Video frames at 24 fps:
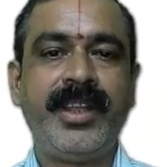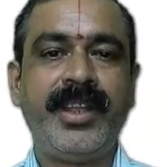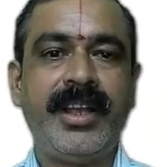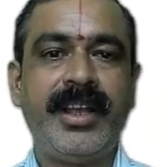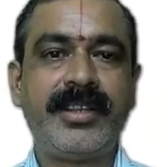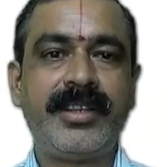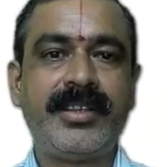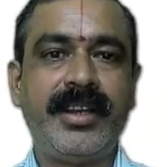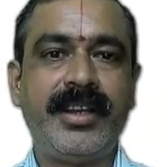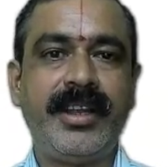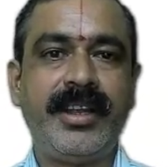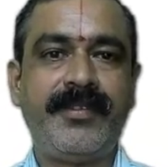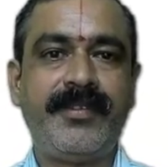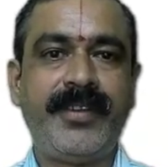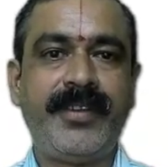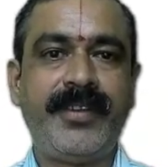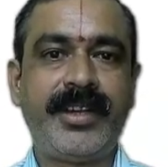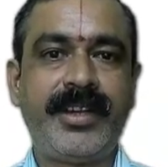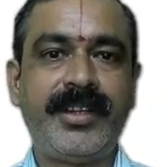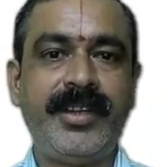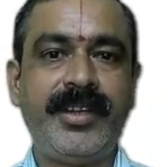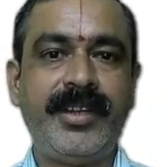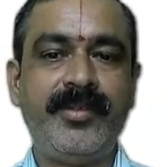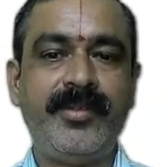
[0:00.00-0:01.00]
as an
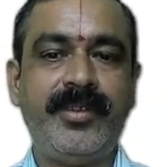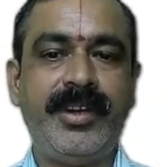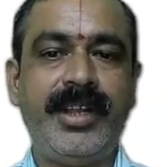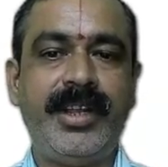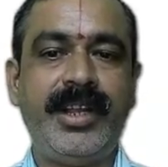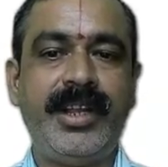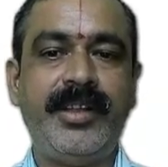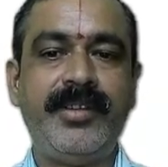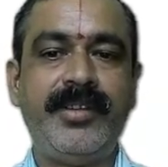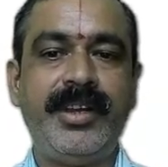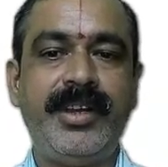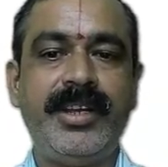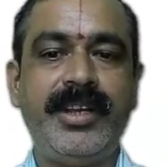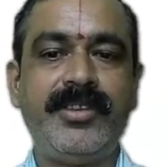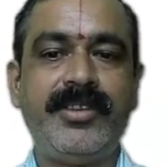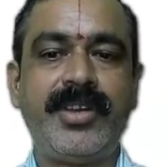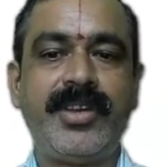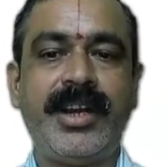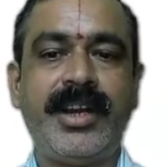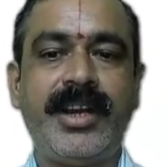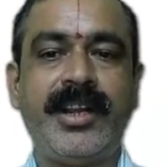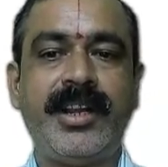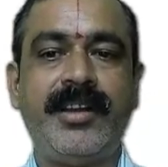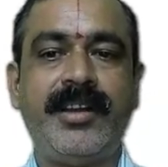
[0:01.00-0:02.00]
effective delivery
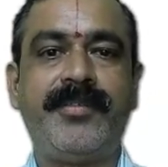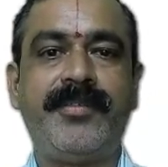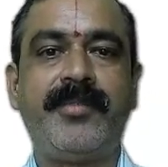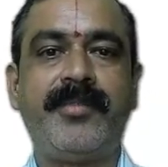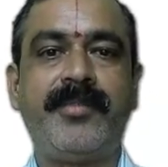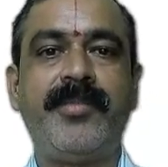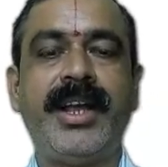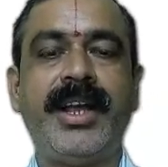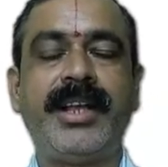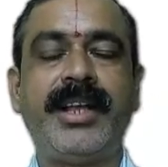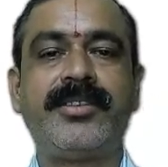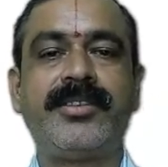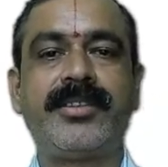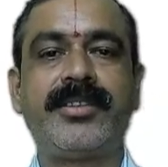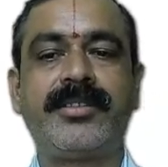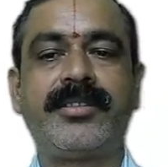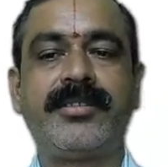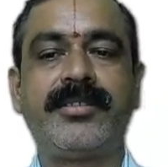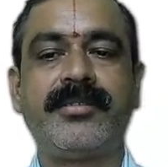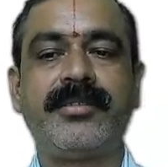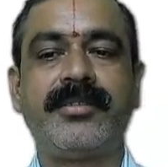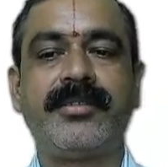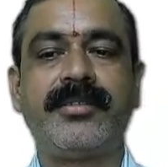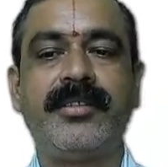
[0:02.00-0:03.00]
channel for
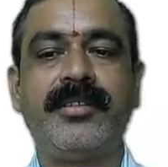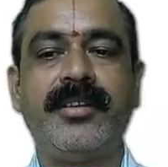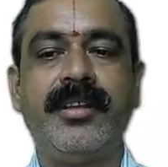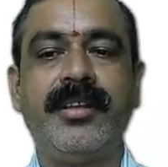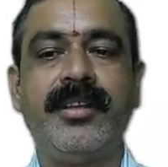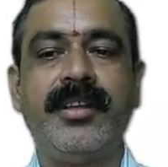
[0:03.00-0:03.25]
banks.